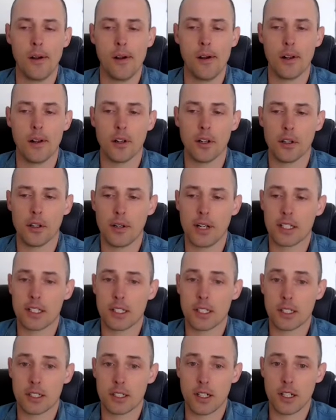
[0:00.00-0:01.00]
Another
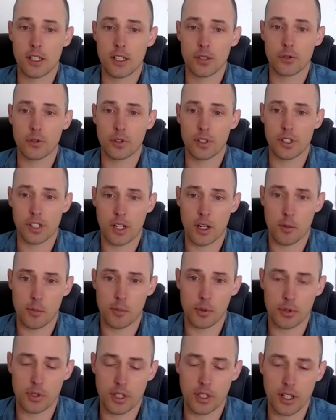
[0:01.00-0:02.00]
exercise, for example,
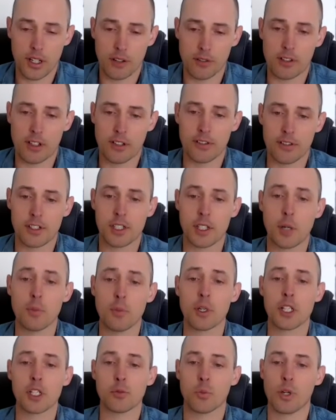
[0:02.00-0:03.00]
to kind of give some
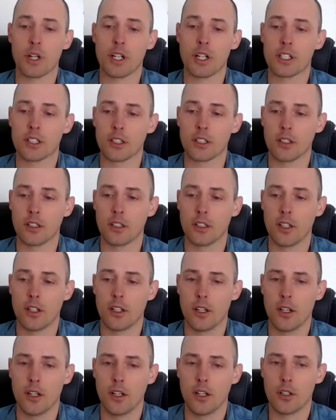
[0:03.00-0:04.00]
expression
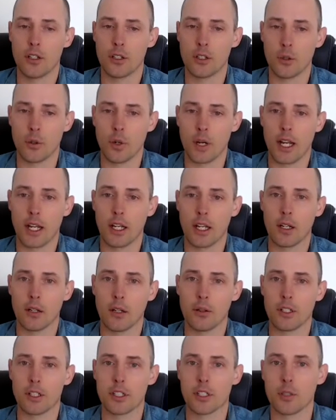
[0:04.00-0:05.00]
to anger
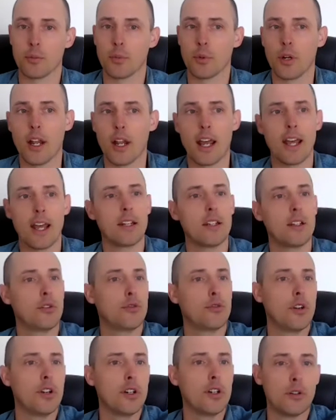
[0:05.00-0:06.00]
is to put a hand in
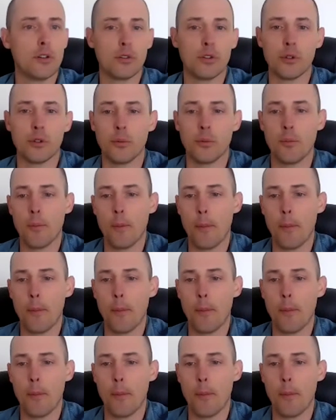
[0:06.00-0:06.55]
front of you